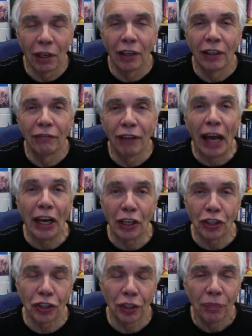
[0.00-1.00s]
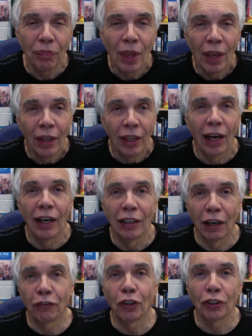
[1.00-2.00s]
vanished.
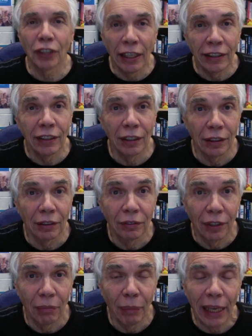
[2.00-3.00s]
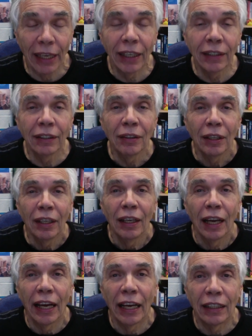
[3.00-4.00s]
Of course, I still make it,
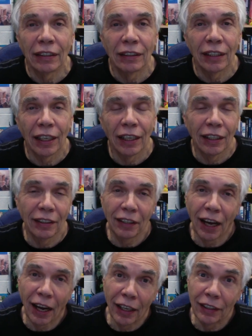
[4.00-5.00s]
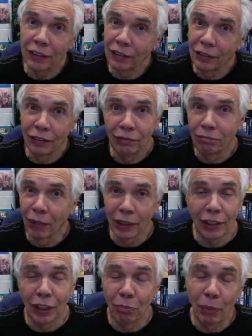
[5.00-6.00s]
and I must
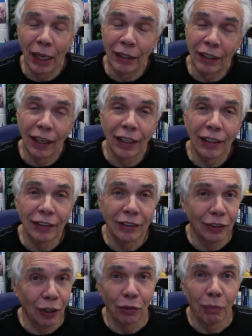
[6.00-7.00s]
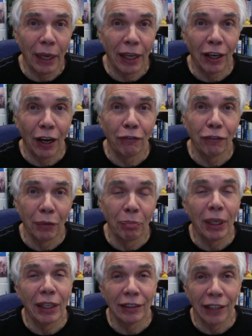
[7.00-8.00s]
admit I don't make it often
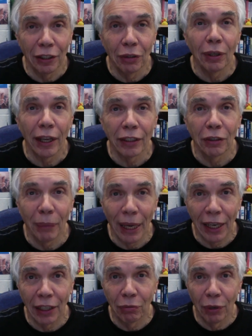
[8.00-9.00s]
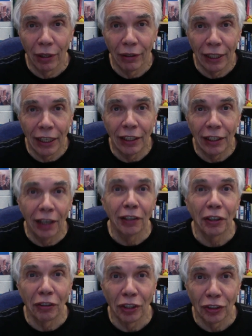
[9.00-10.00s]
because I do like to make it with the
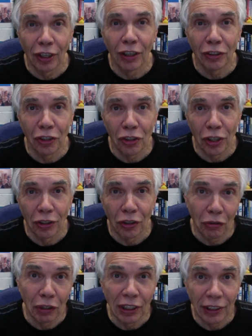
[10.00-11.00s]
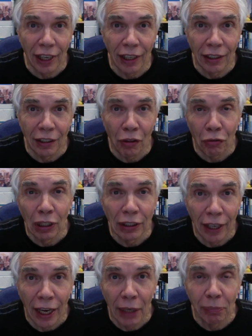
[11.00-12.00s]
Hungarian sausages, three
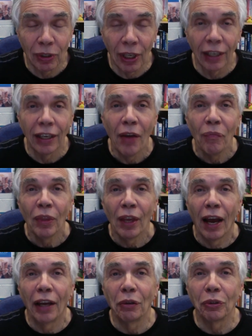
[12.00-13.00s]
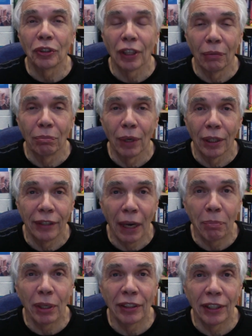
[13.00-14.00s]
types. I use some
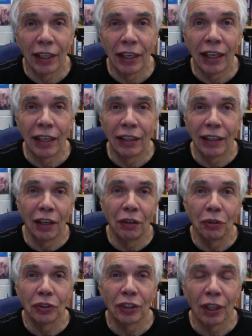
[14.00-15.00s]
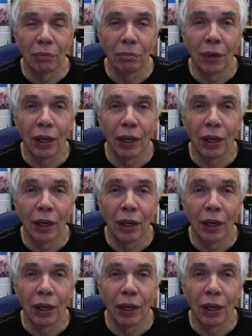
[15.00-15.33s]
Debreceni, I use some